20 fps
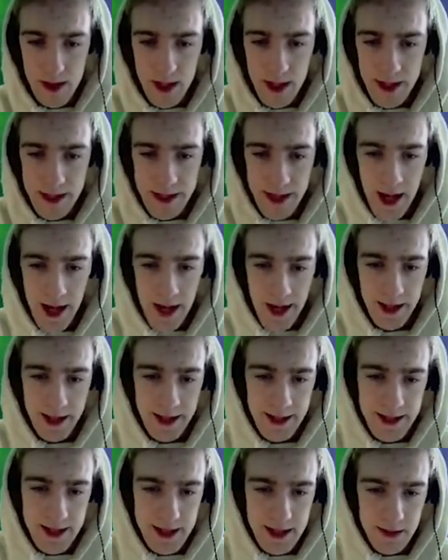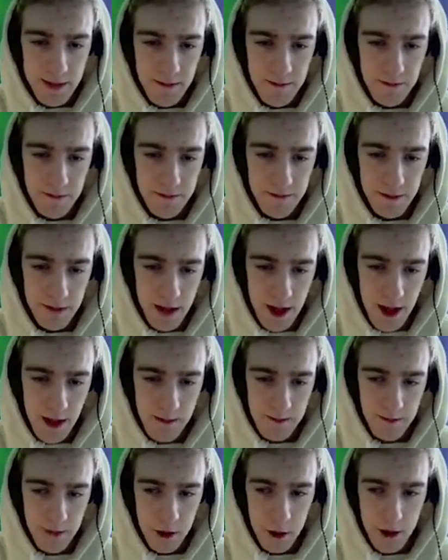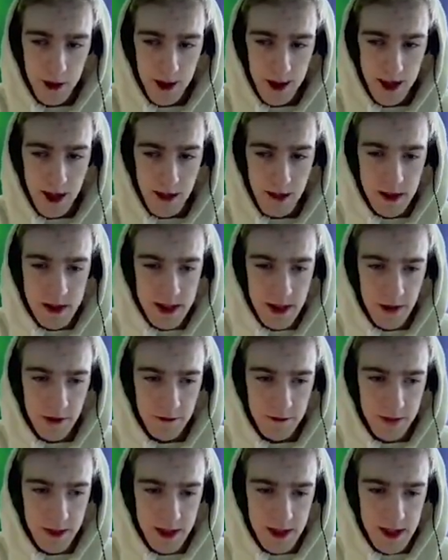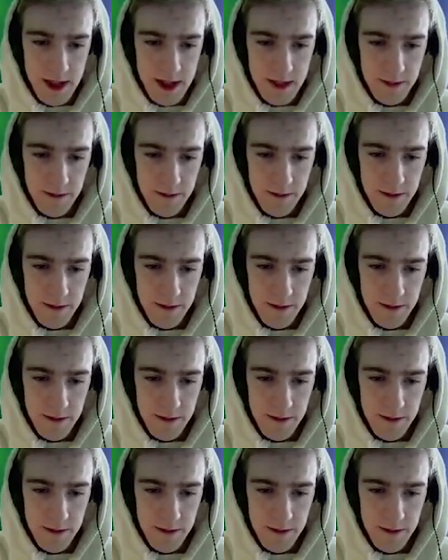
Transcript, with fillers: Nice. Okay, quick heal yourself, please.